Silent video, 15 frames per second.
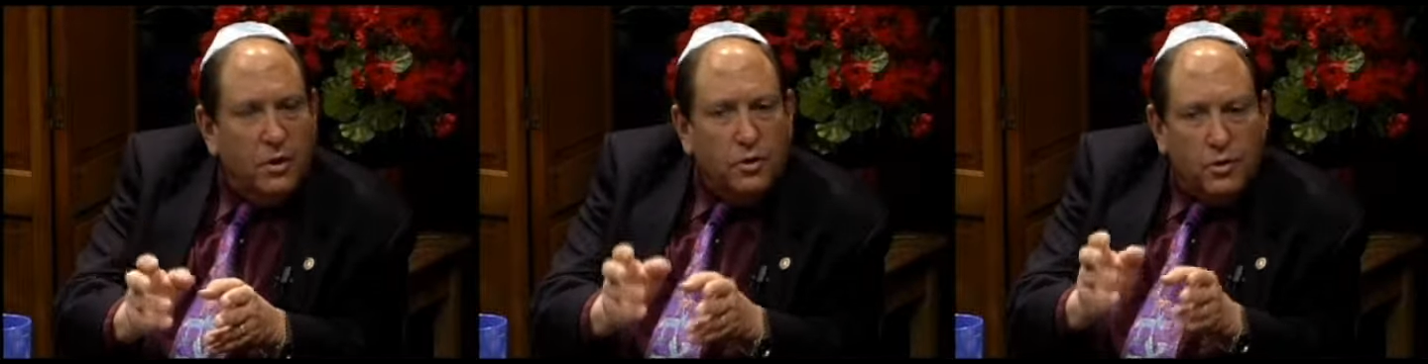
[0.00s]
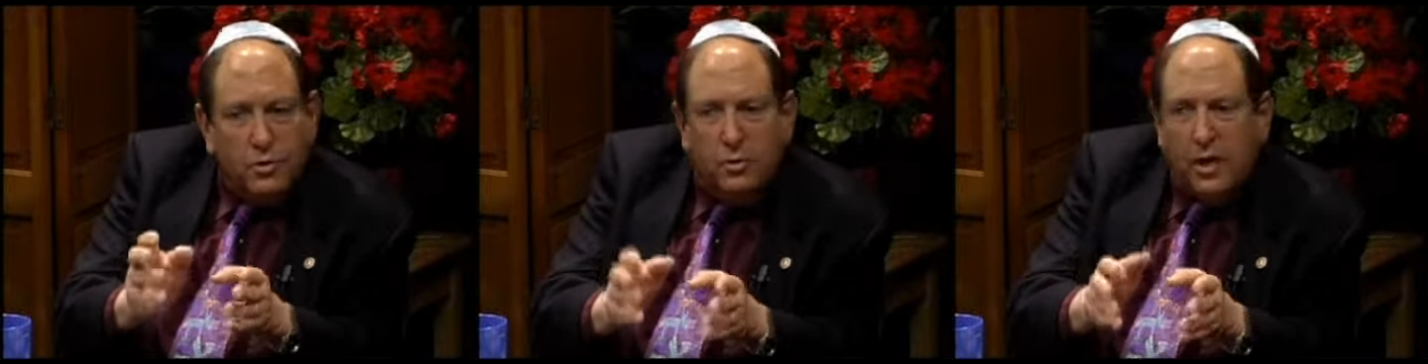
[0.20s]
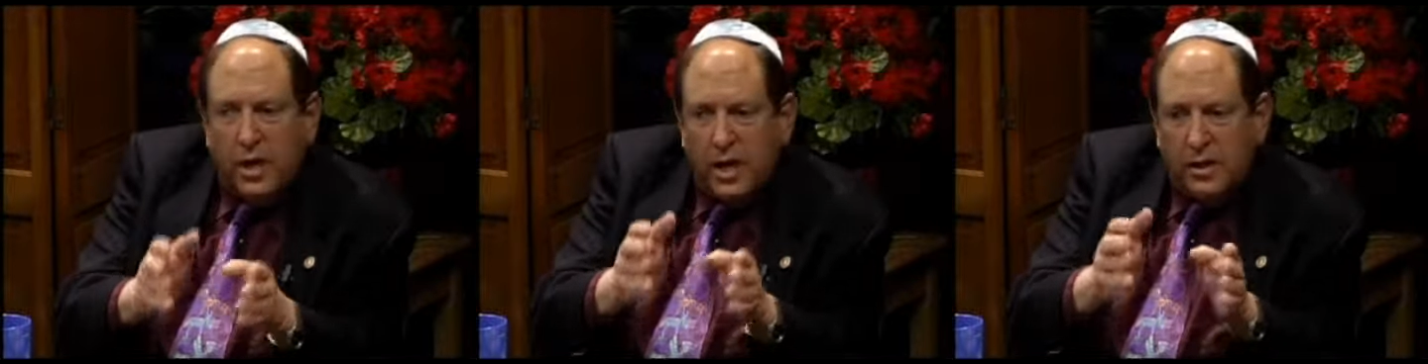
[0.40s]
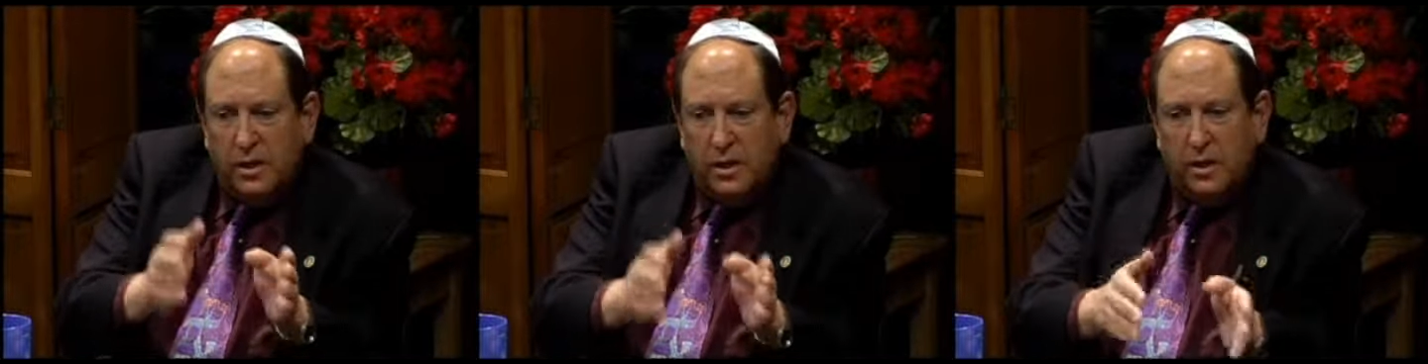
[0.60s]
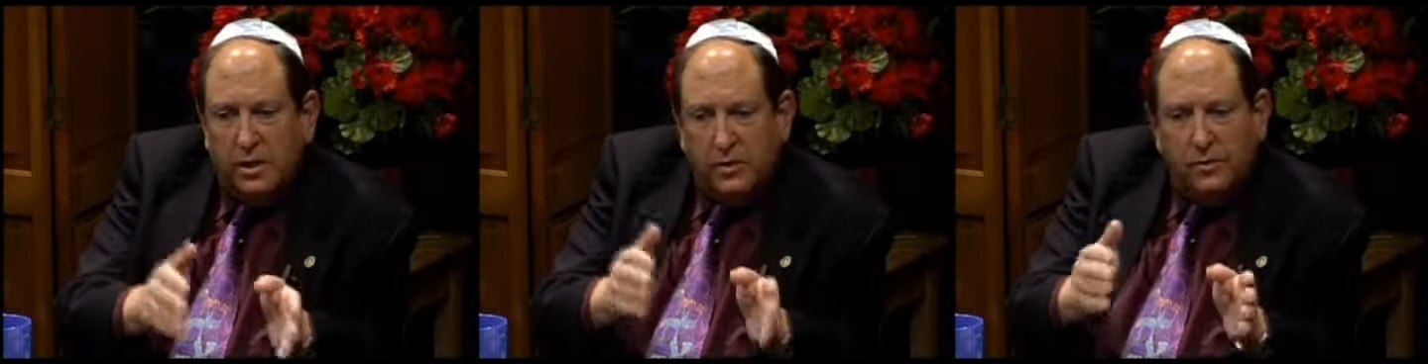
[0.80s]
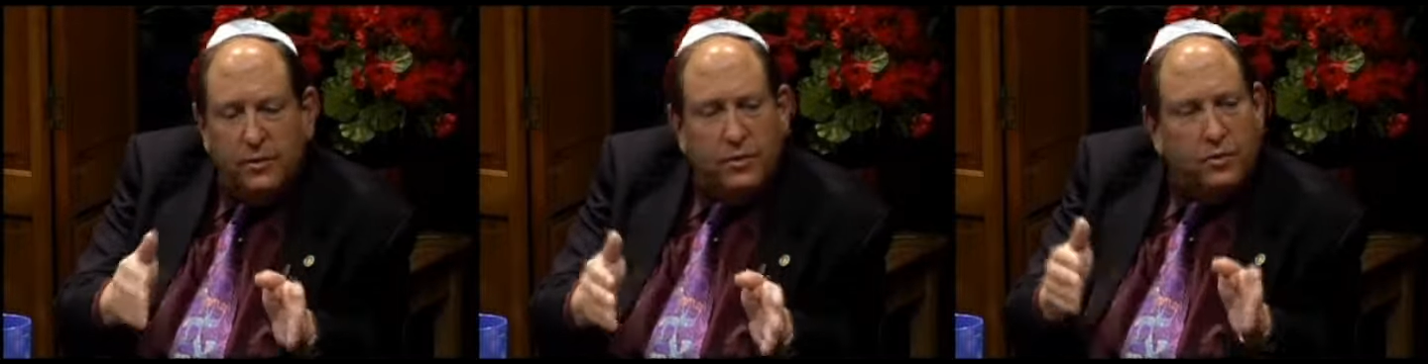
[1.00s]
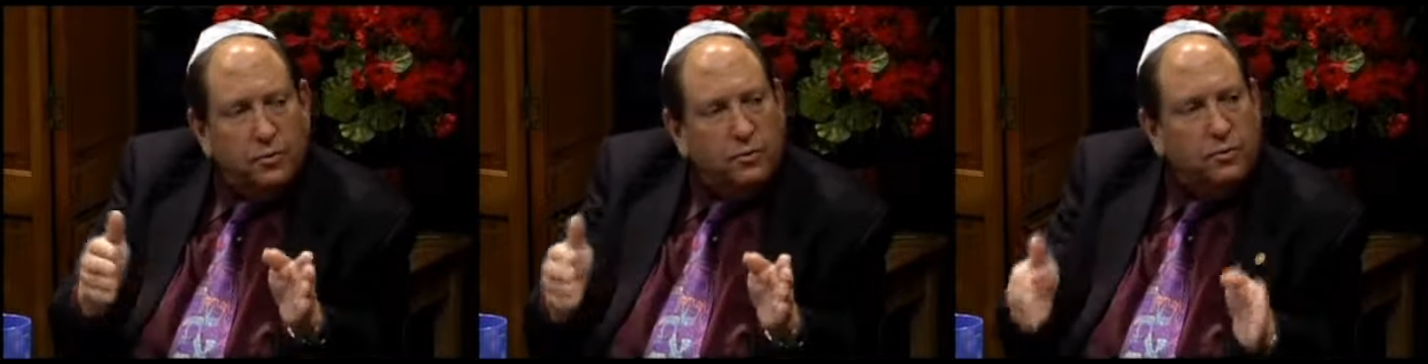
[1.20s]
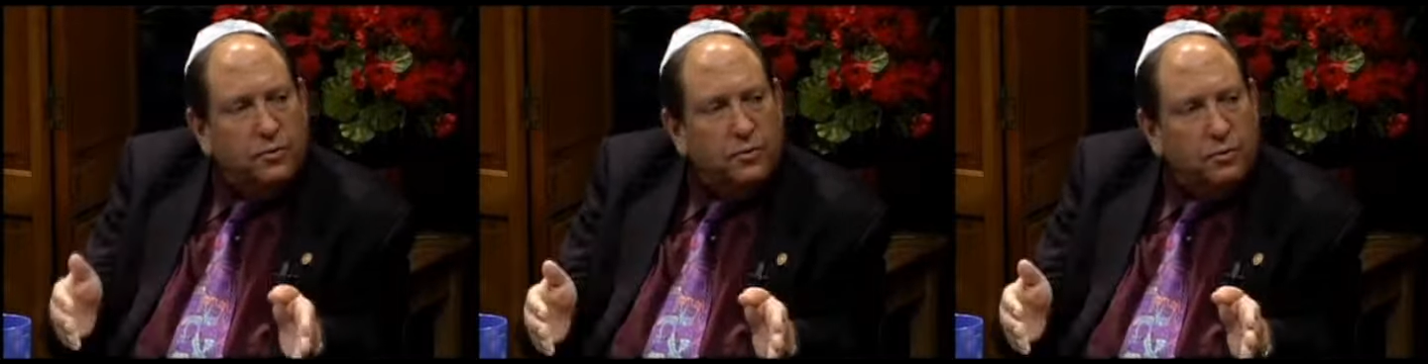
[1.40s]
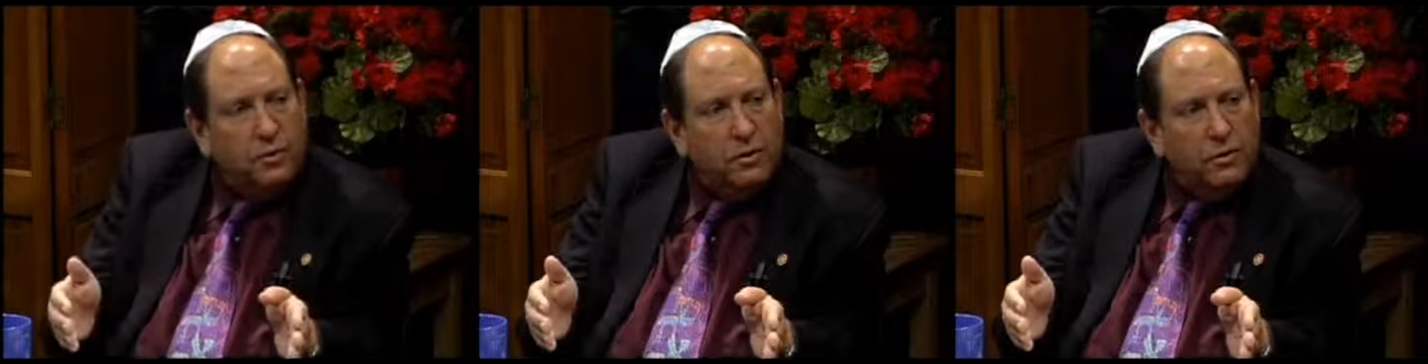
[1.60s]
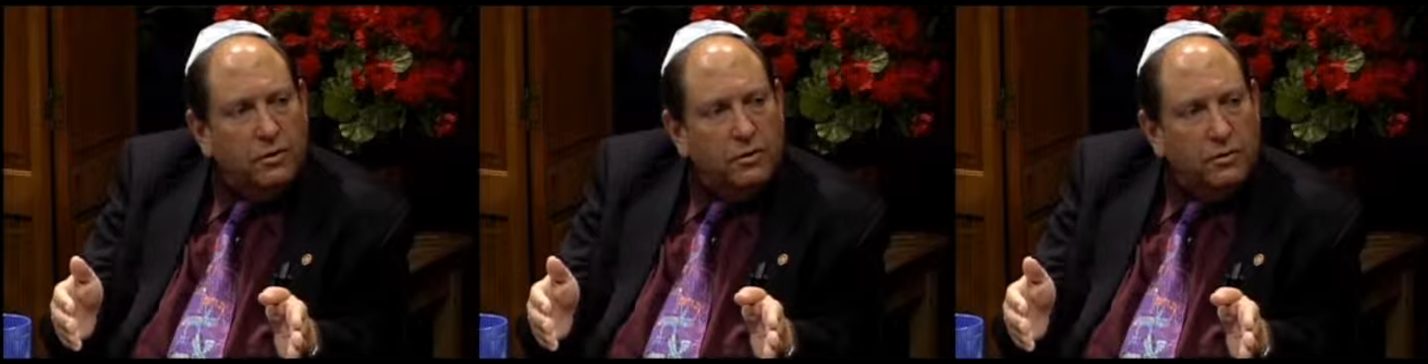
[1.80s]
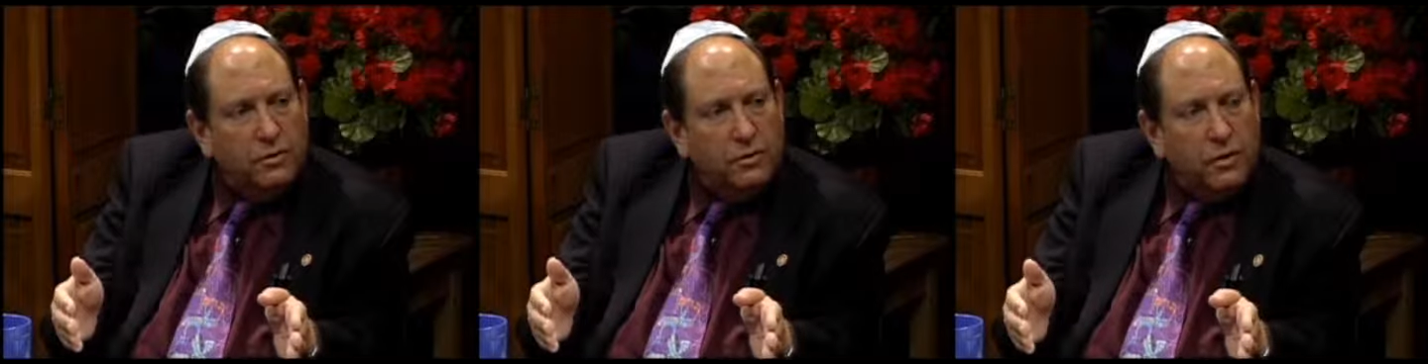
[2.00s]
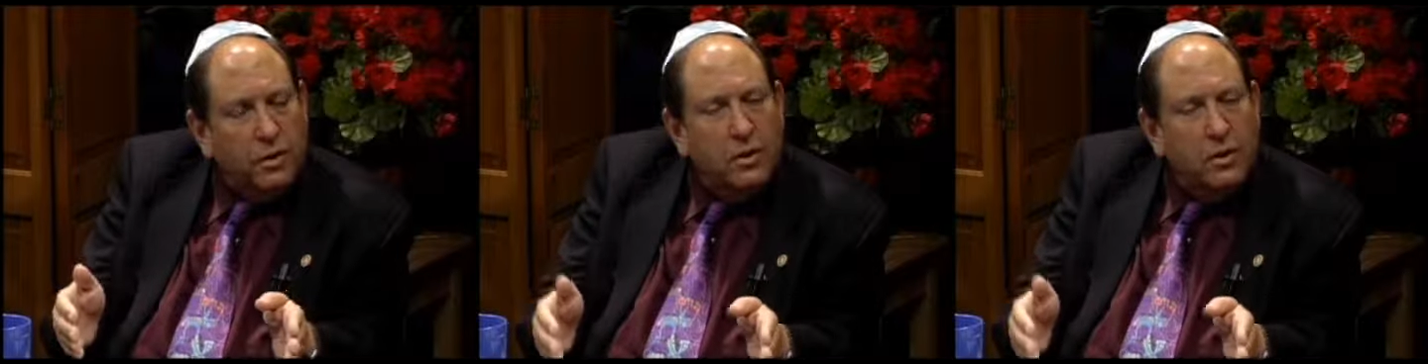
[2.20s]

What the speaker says: You had individual scrolls.